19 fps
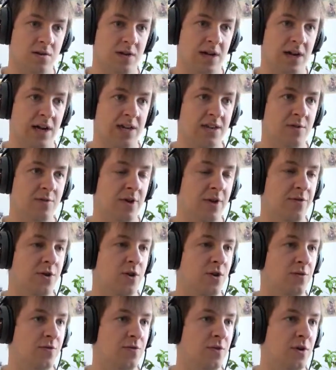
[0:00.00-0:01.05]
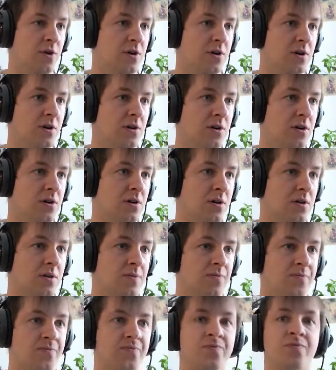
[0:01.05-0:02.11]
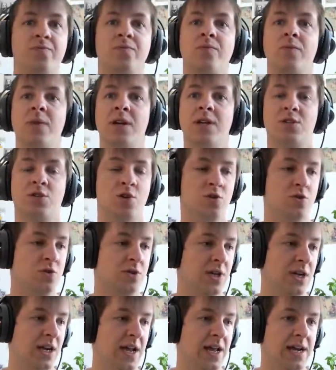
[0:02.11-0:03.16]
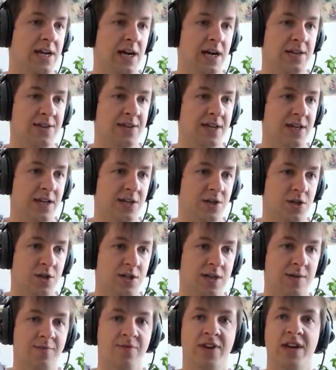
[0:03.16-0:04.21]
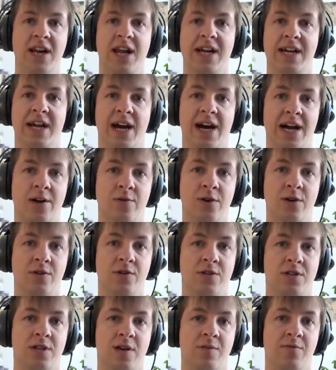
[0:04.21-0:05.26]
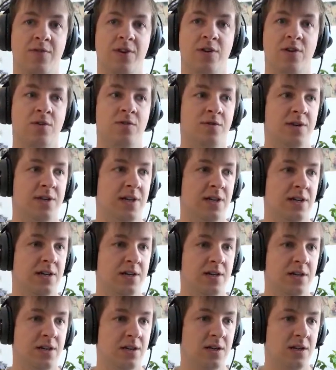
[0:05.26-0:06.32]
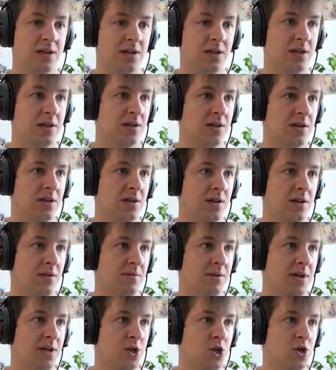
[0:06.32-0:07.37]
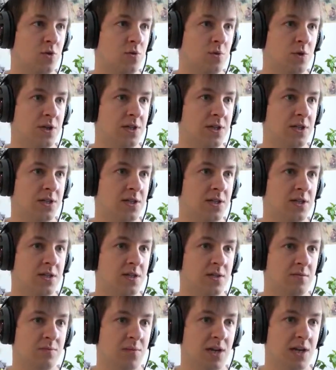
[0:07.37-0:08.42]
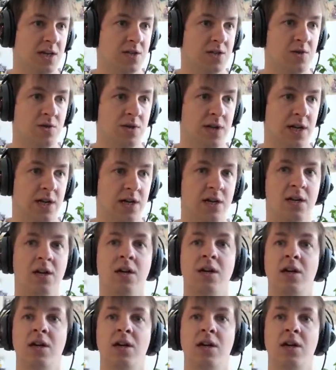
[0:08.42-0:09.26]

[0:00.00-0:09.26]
I think we have enough rock. Let's go to the lake. I think I saw something like iron or something over there. Not sure what this is, but let's go there.